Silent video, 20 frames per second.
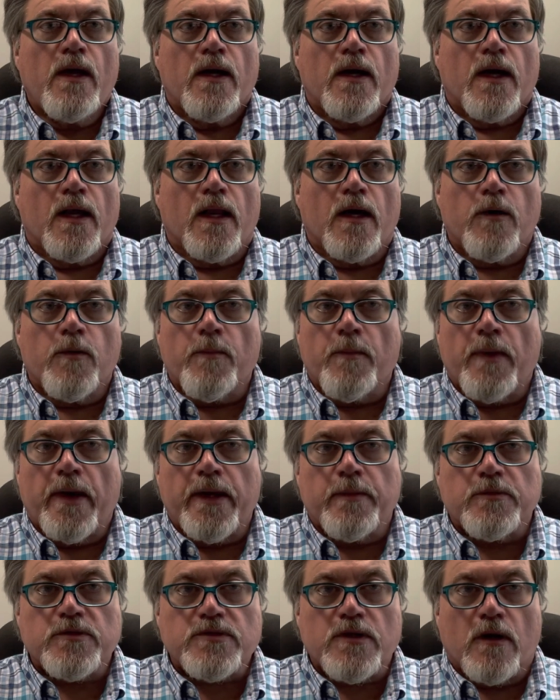Hello, my
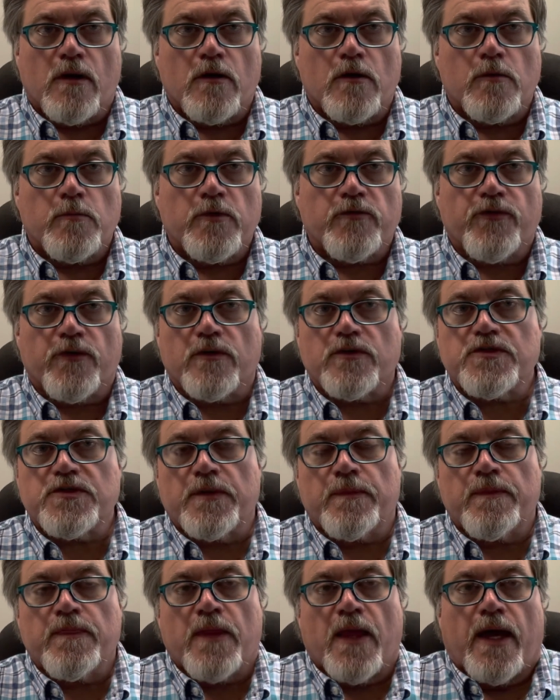name is Carl
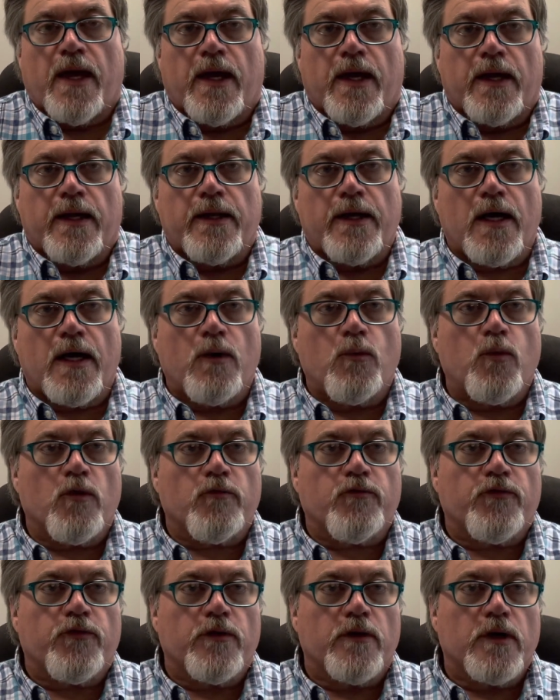McPherson, and I
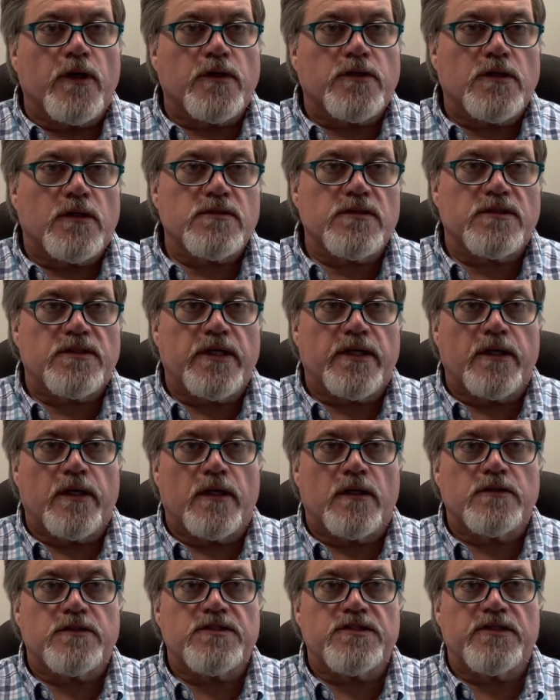work for a Tulsa
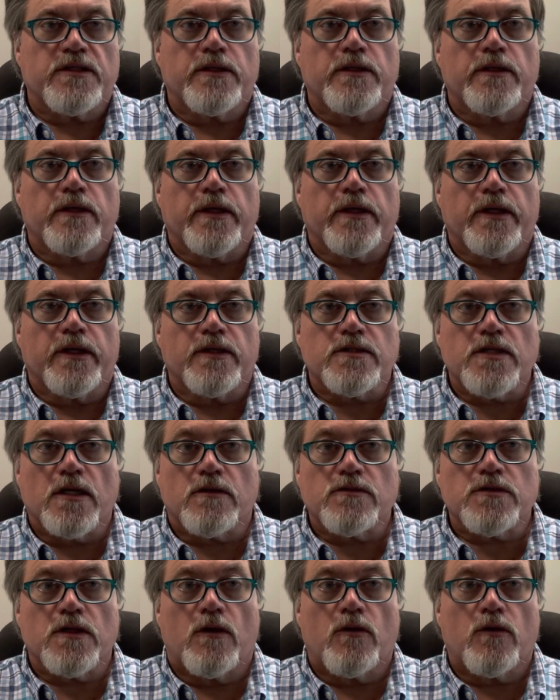Technology Center in
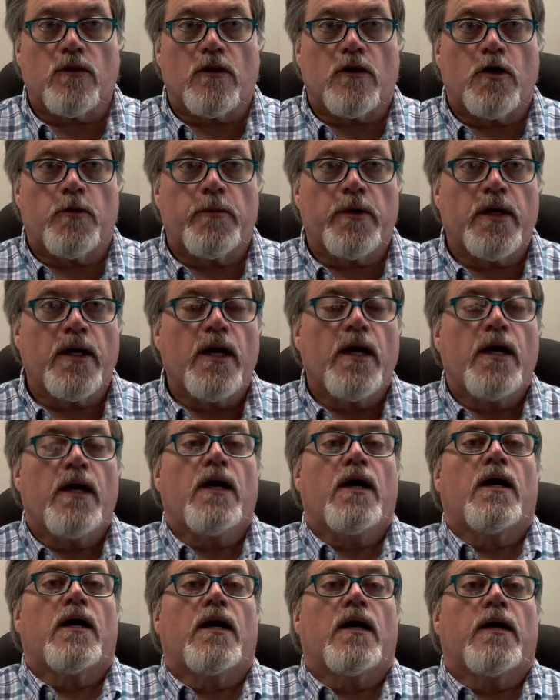Tulsa, Oklahoma.
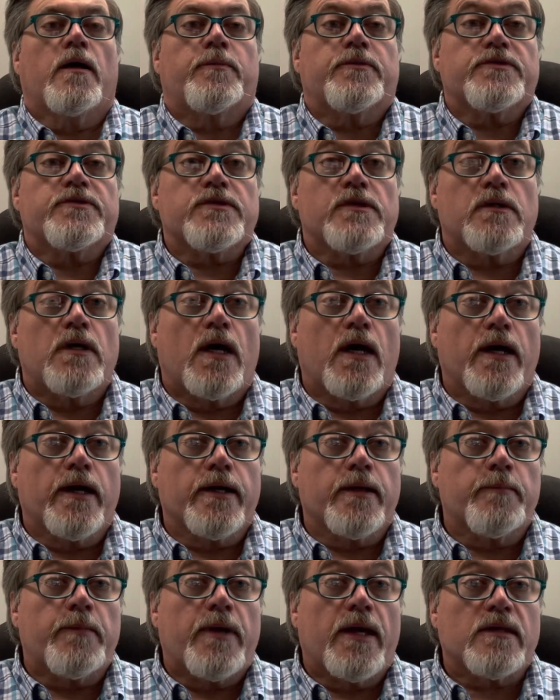I
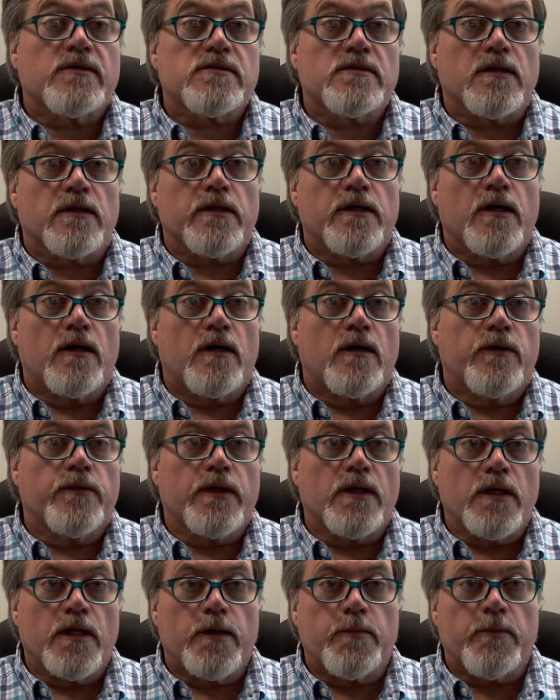am actually on
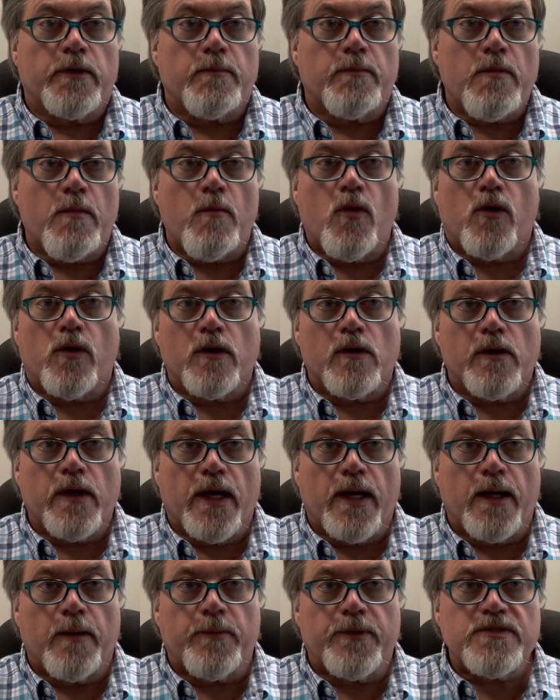the Lemley Memorial
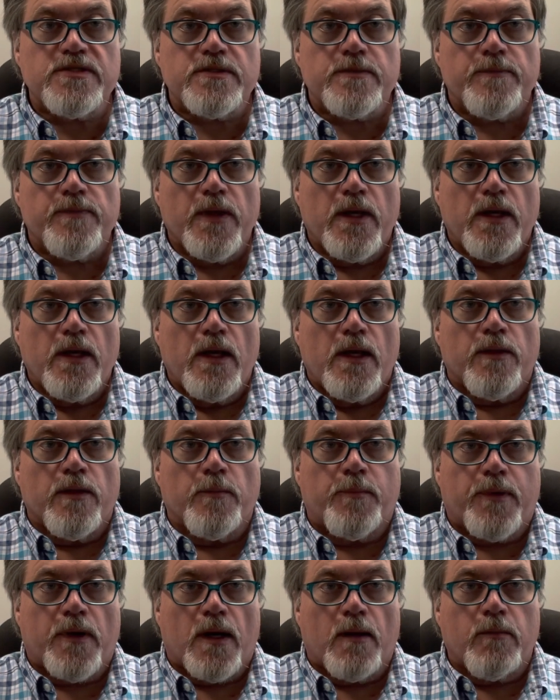Campus. The
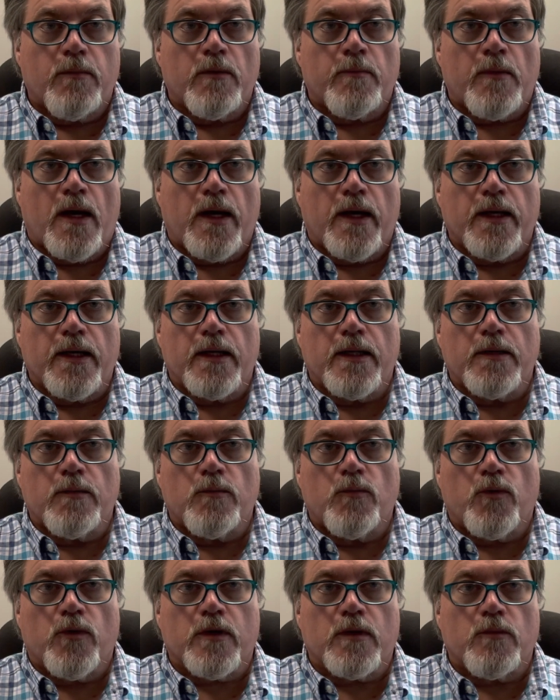problem I
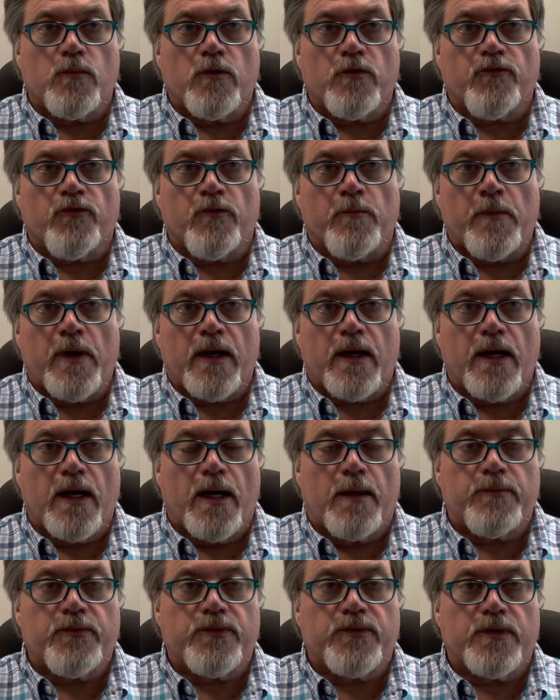am working with for my
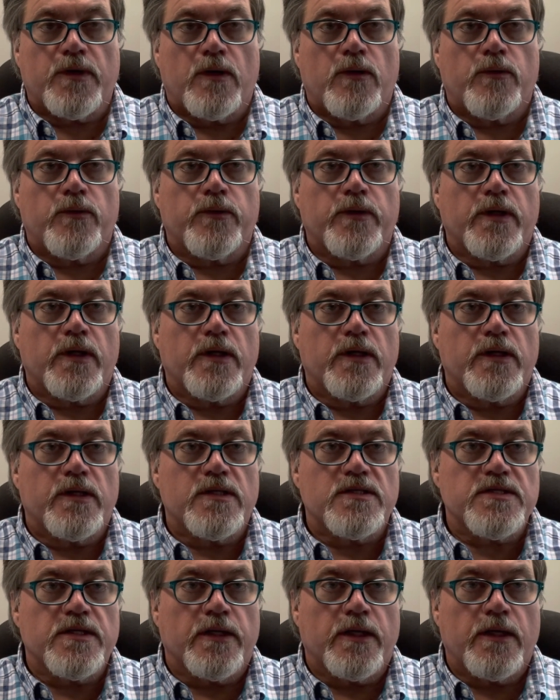capstone
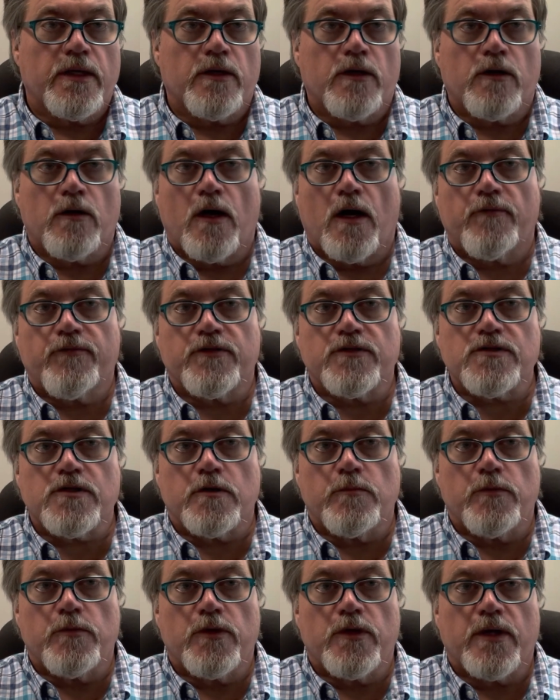is an inter-office
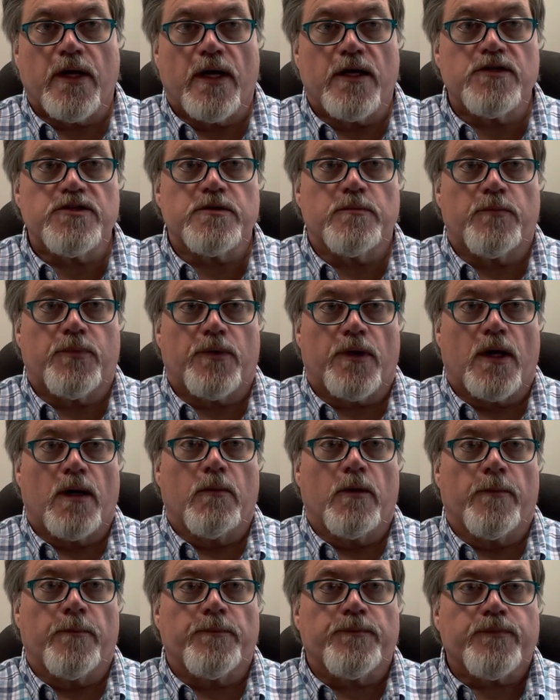communication
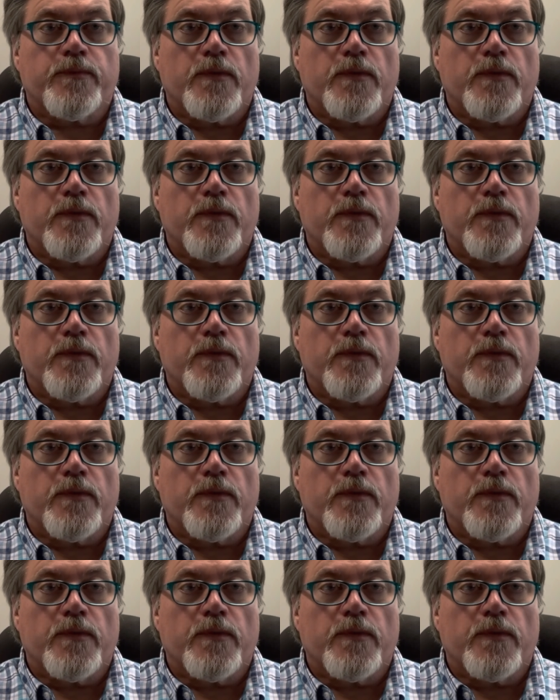problem.